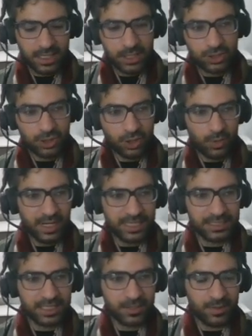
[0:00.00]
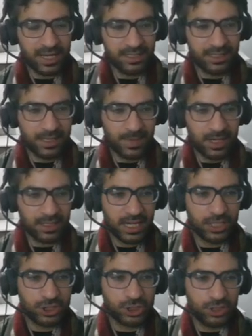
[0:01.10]
So let's create a
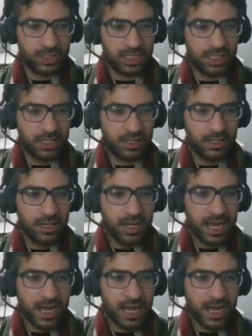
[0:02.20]
demarcation here.